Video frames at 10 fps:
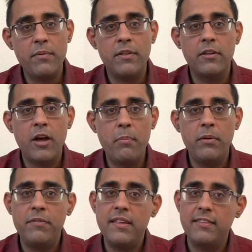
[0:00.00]
with a couple
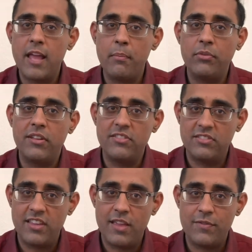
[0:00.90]
of the examples I just
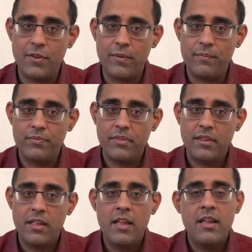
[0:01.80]
gave you.
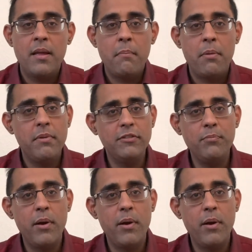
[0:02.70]
Permissive